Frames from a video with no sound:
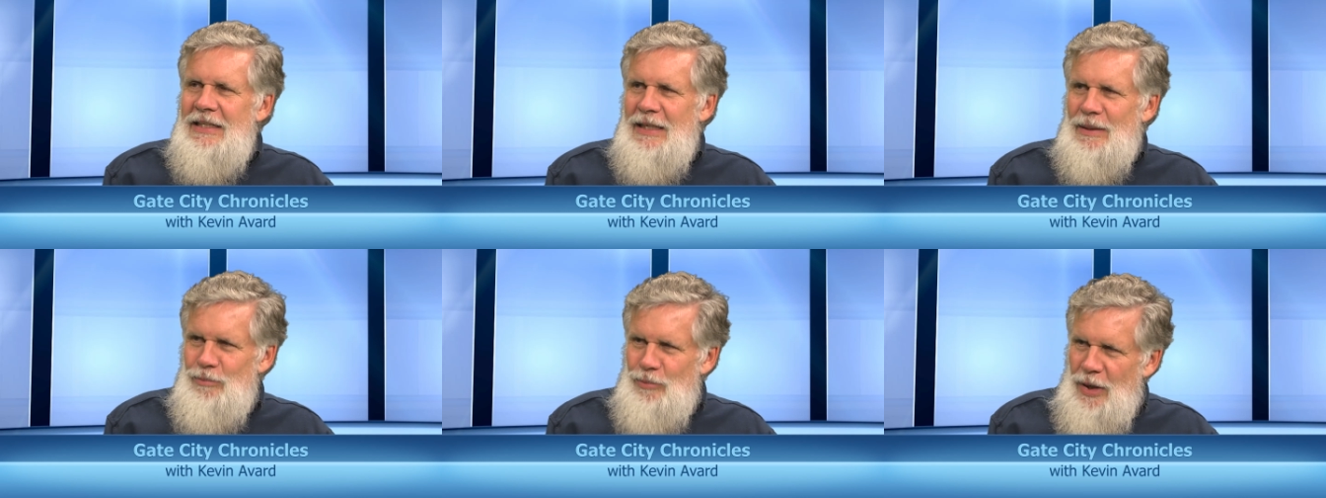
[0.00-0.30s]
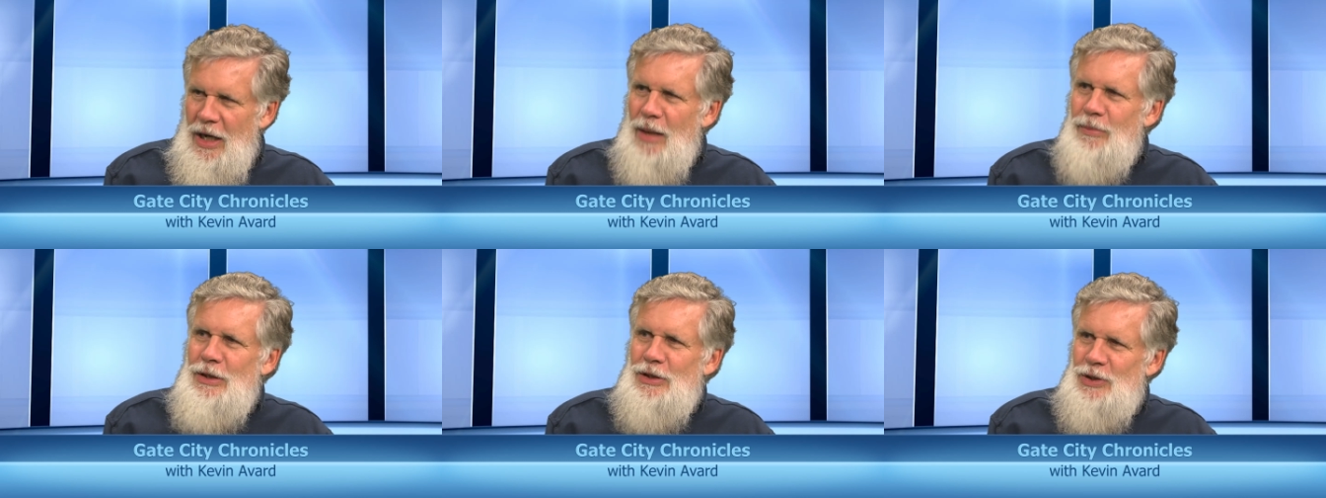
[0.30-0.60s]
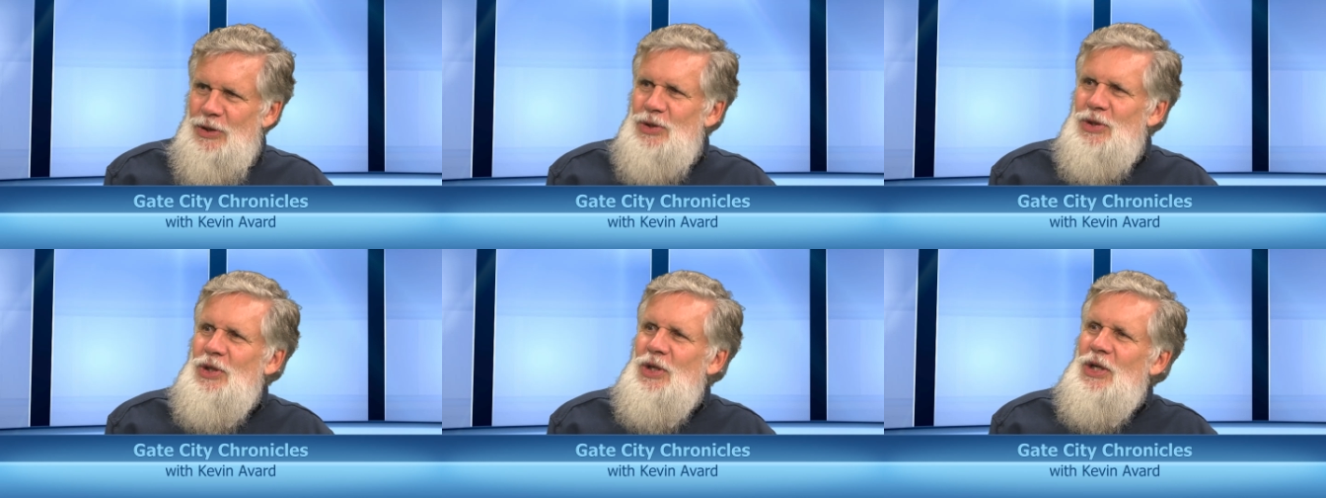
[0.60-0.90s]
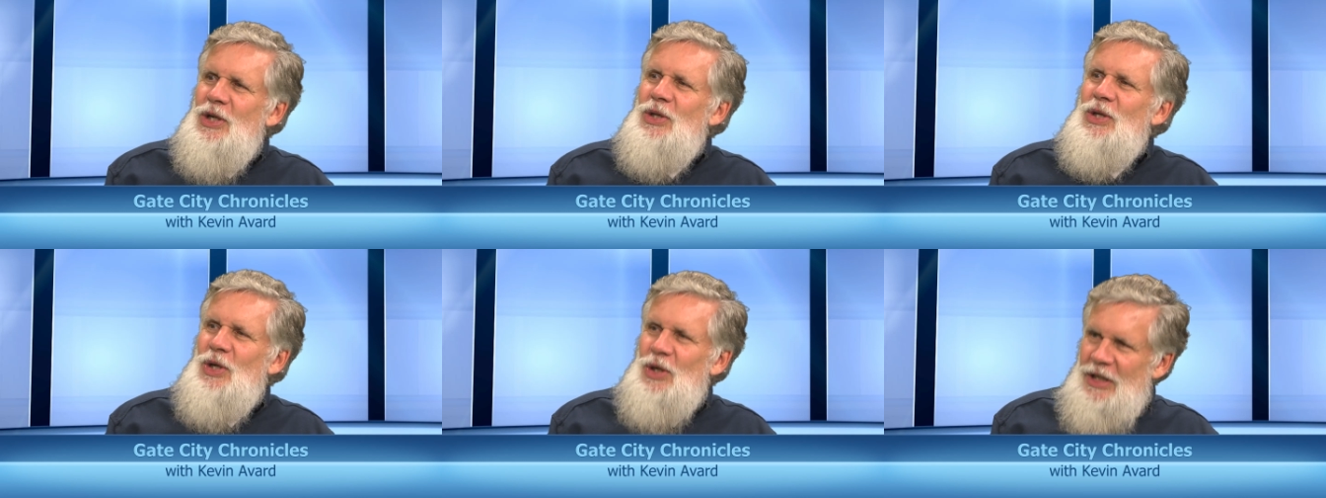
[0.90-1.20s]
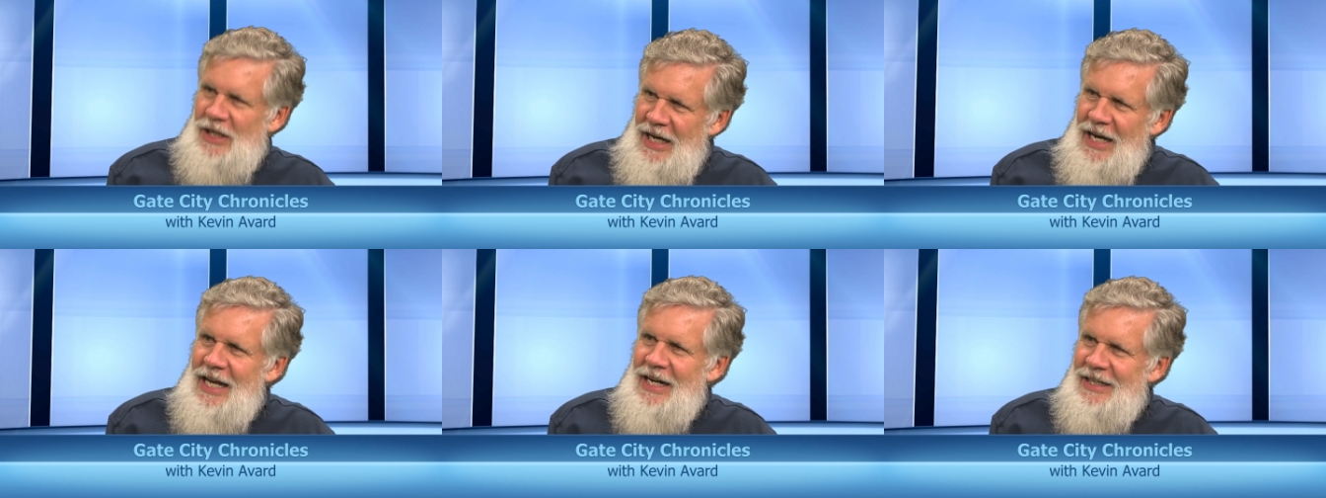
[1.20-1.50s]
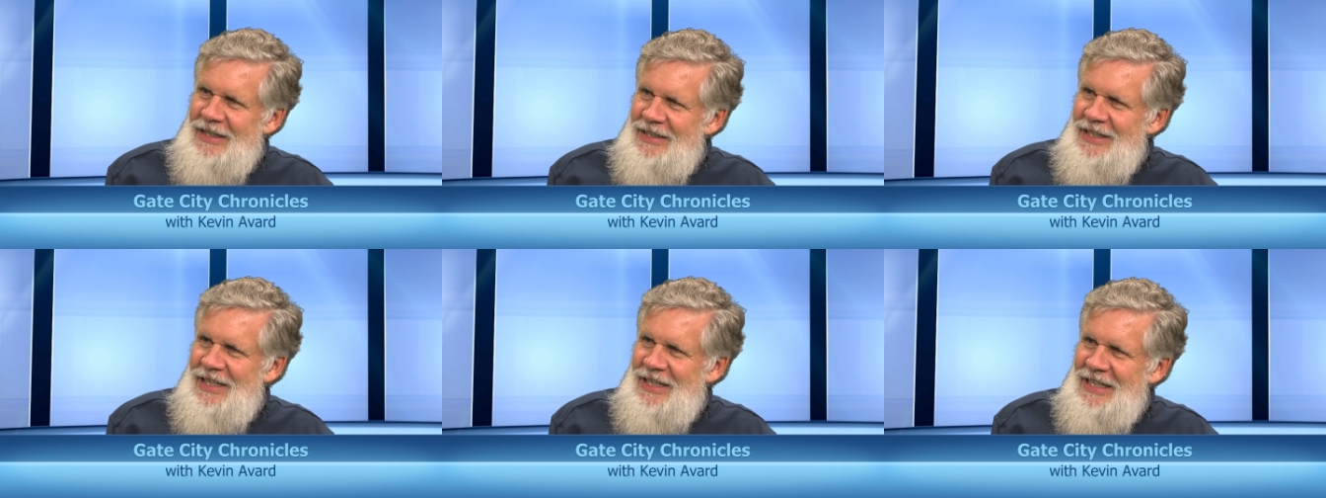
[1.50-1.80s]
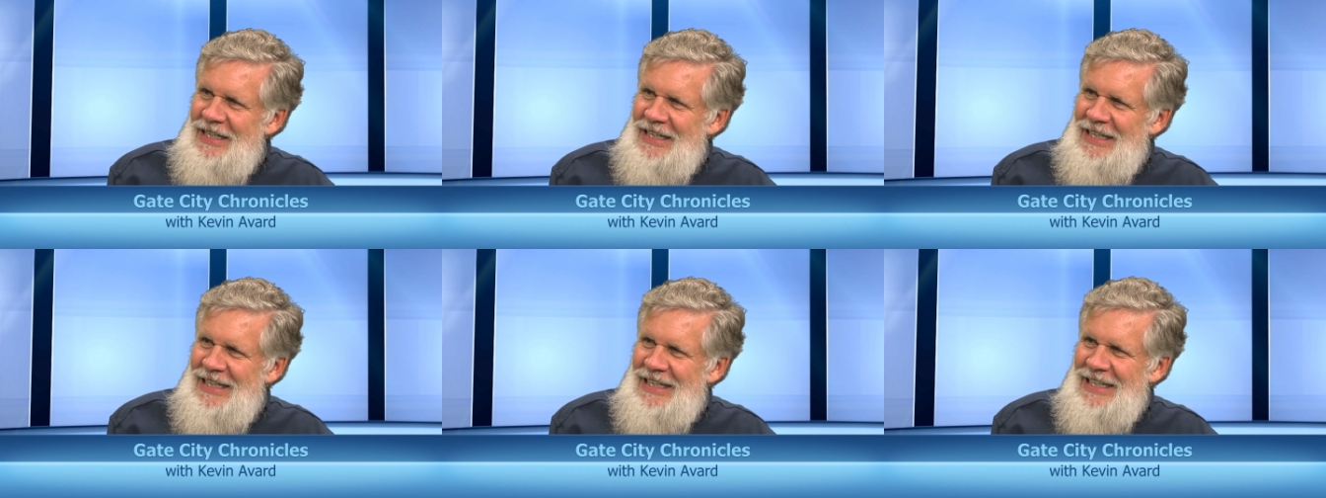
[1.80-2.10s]
I'm probably just going to look at it.
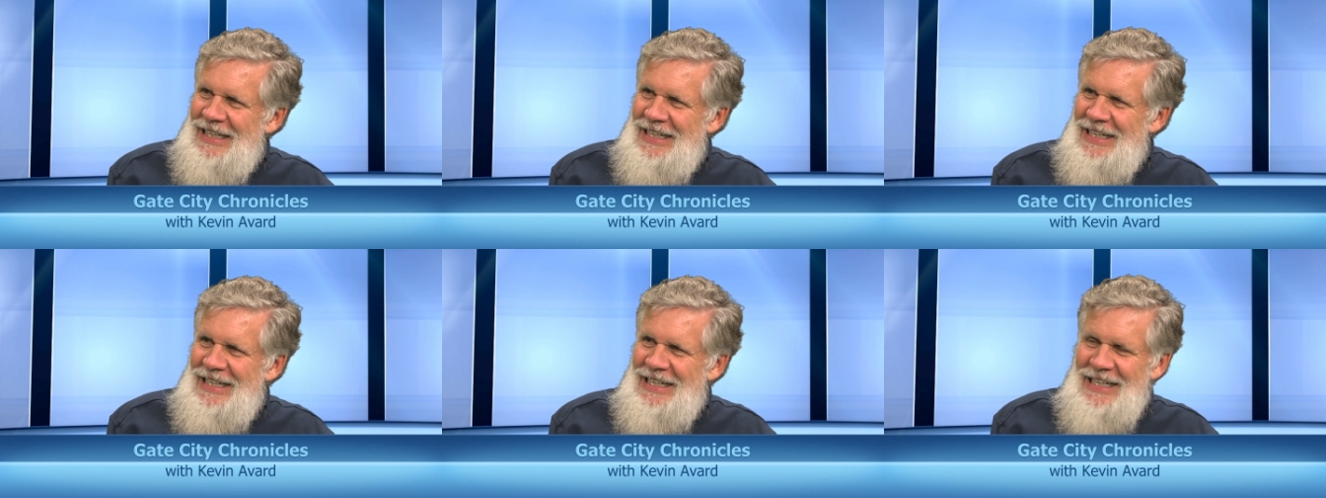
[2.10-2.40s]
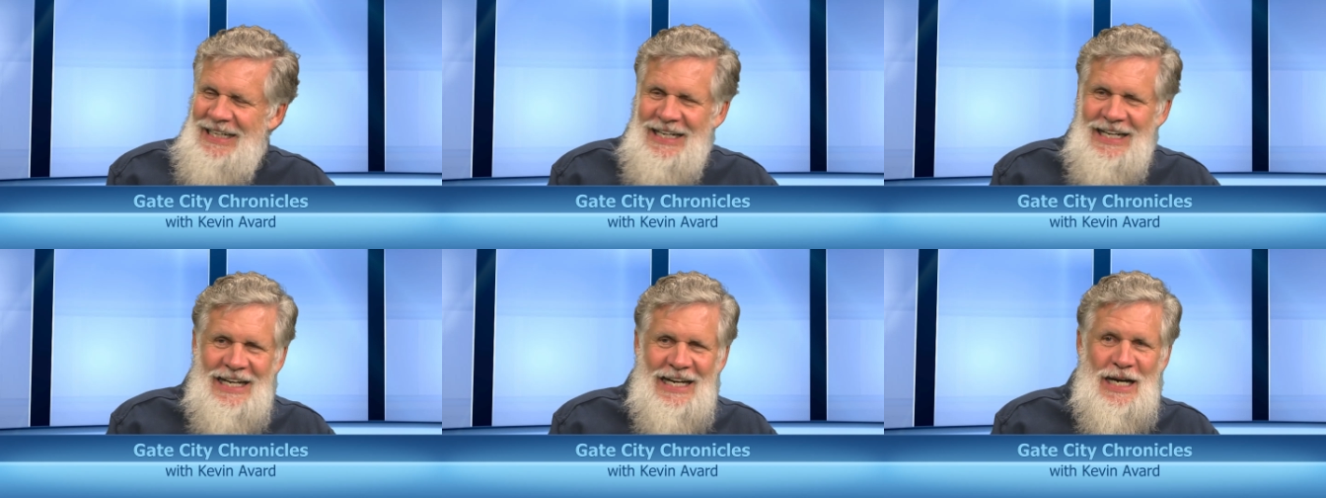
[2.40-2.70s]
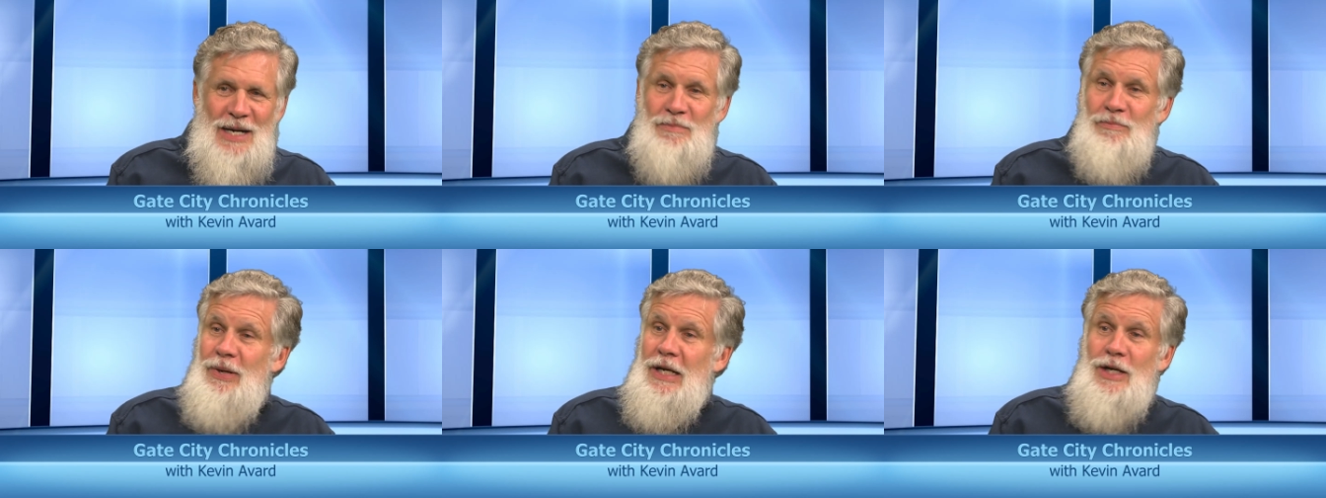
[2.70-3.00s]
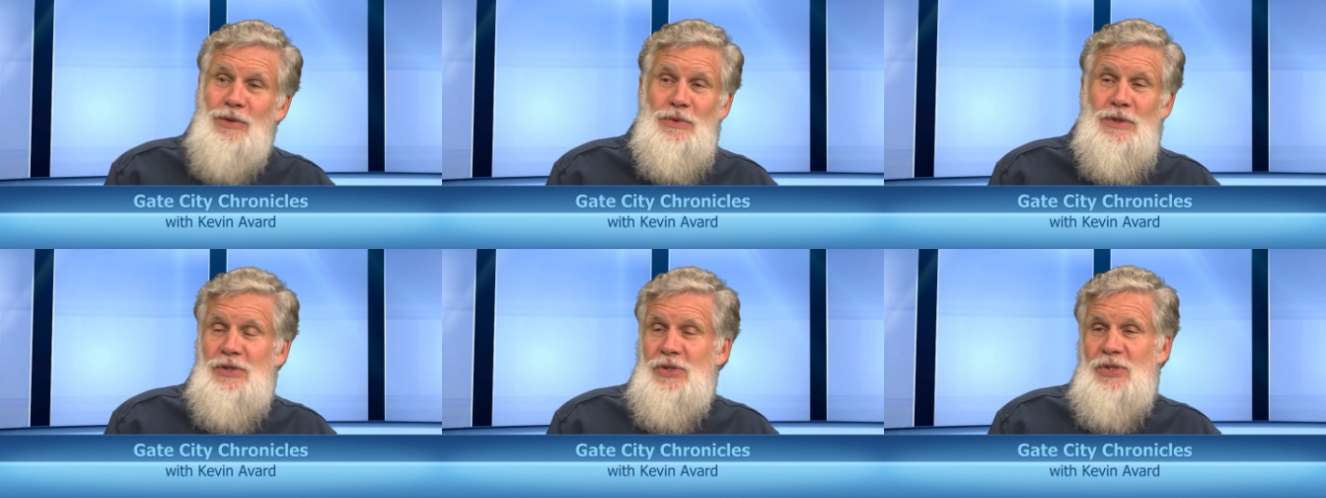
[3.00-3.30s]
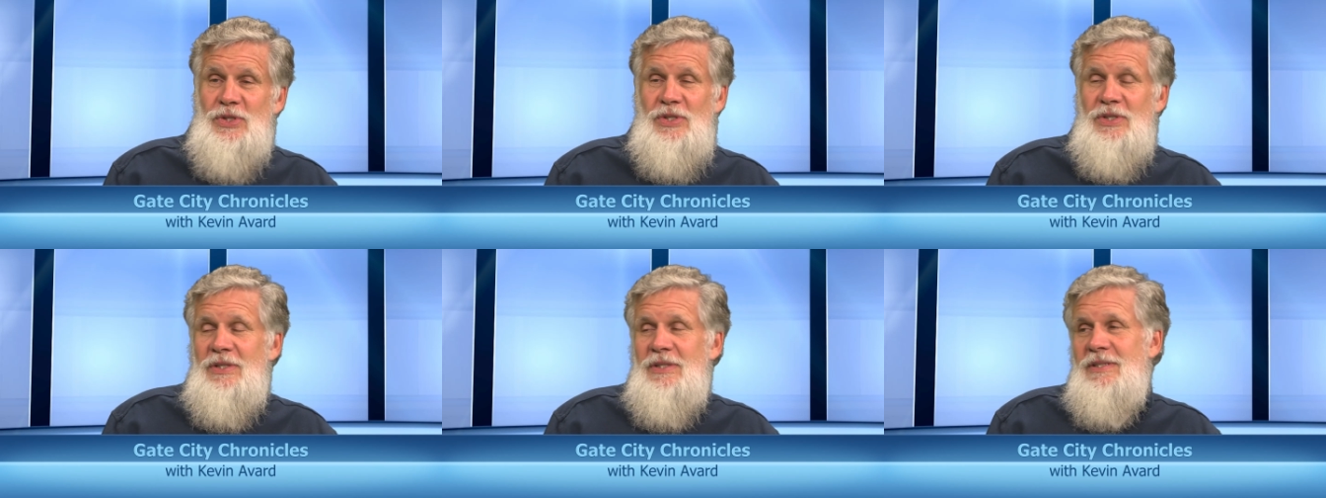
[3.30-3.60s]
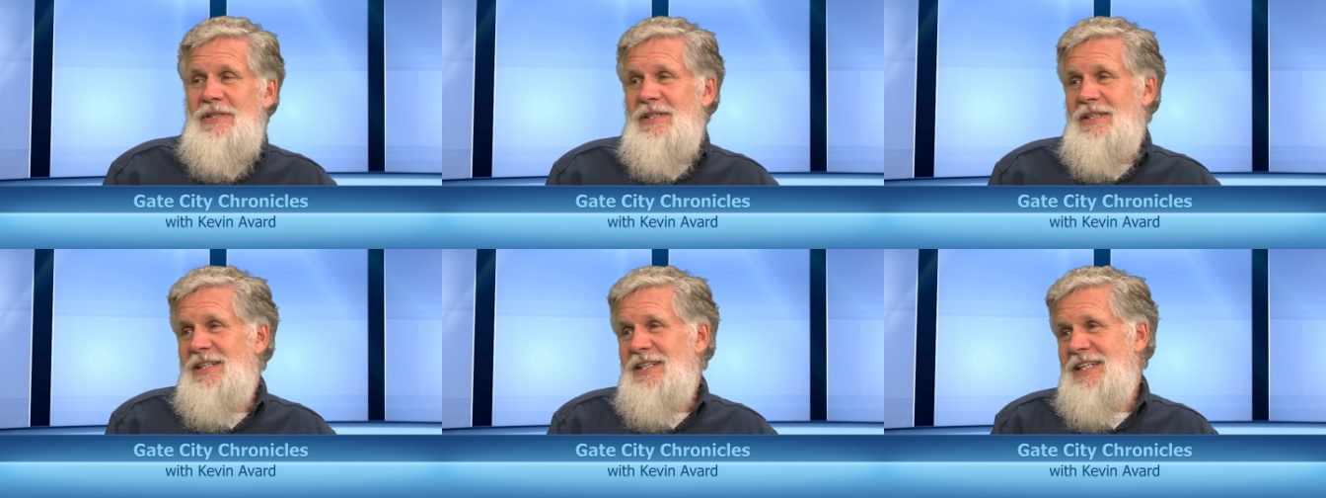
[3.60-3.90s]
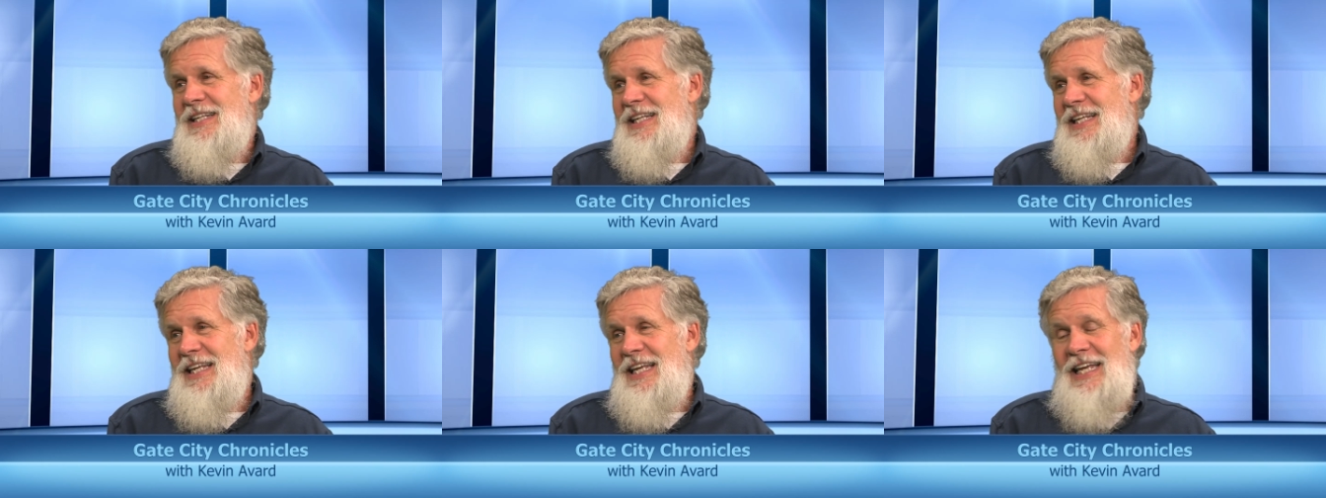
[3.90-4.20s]
Oh, really? But it was... That must be
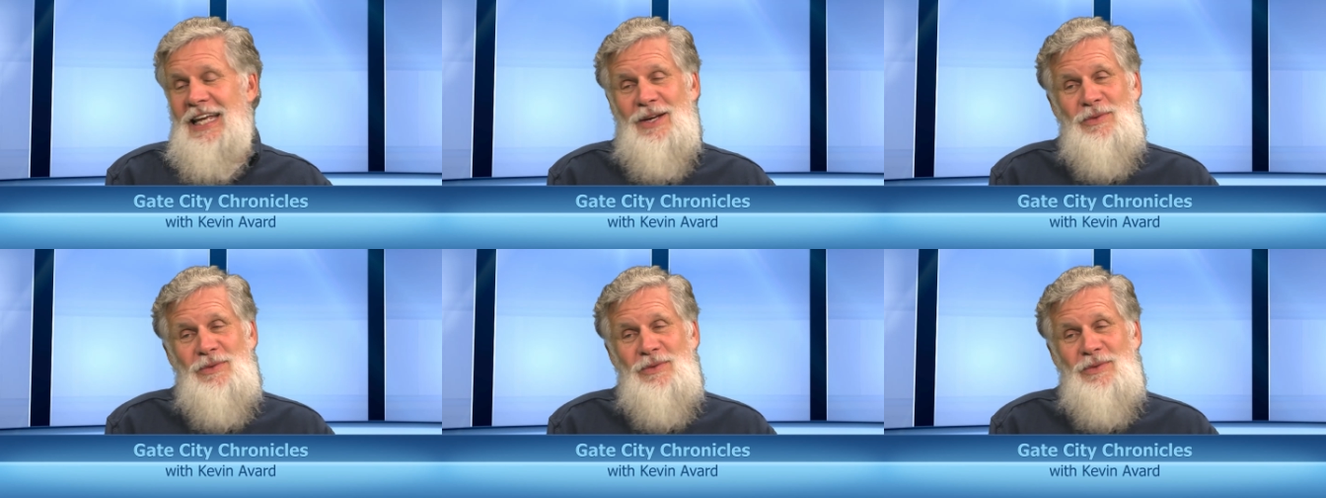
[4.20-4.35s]
nice.